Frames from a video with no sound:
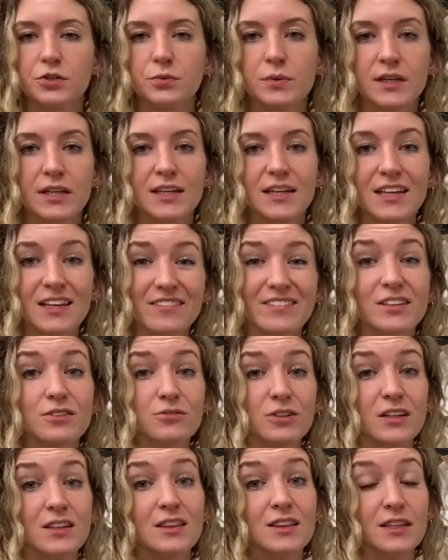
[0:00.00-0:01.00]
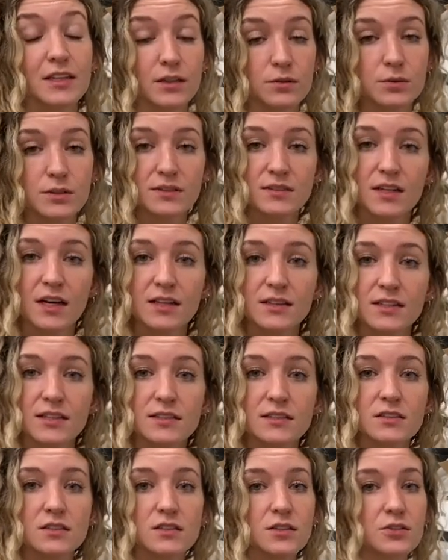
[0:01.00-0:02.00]
We can even run liquids on
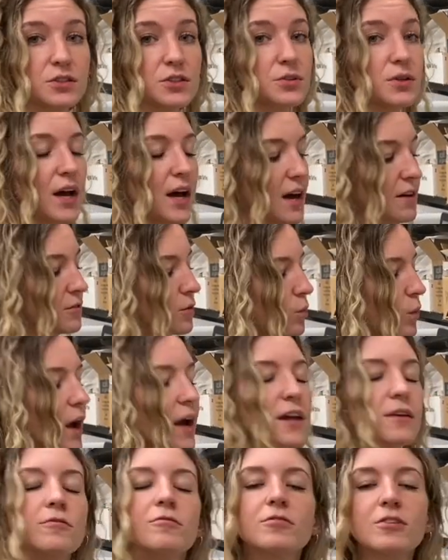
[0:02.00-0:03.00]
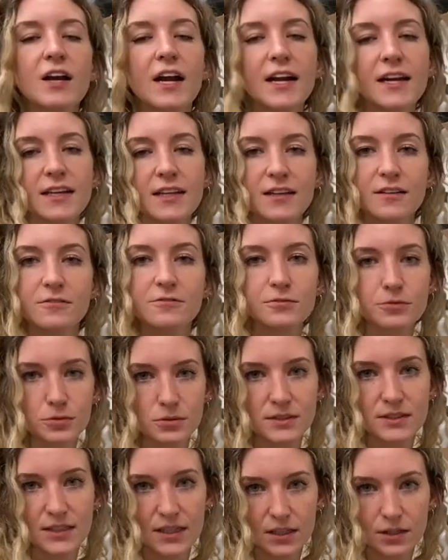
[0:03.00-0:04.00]
this, so you have a wide variety of
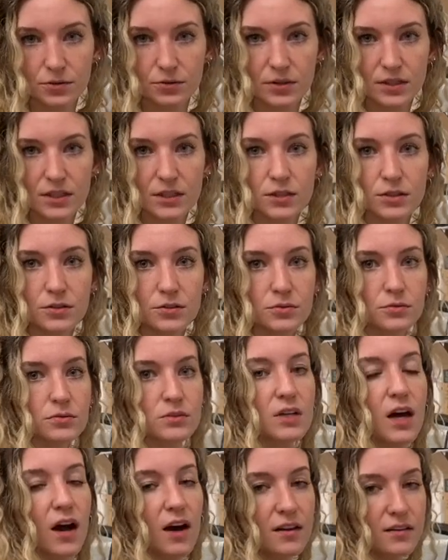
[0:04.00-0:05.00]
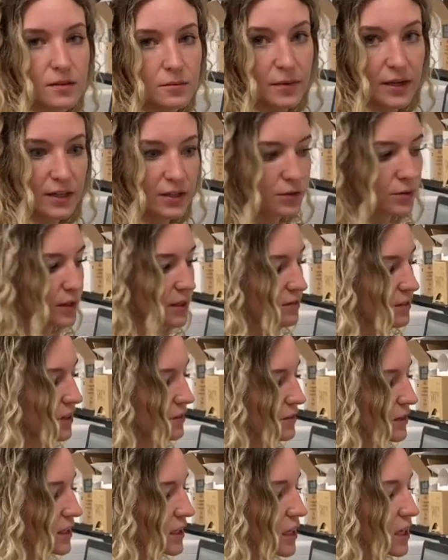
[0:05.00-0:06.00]
foods that you can use on the microwave
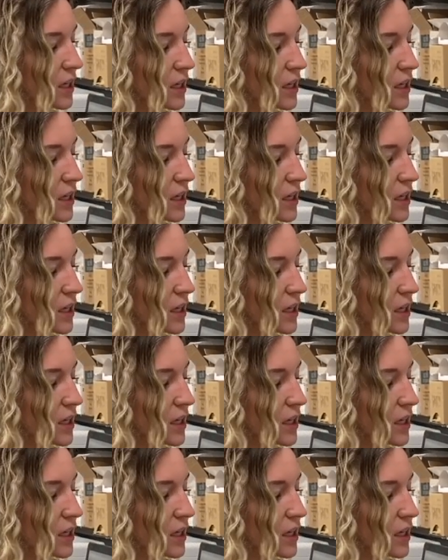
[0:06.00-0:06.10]
oven.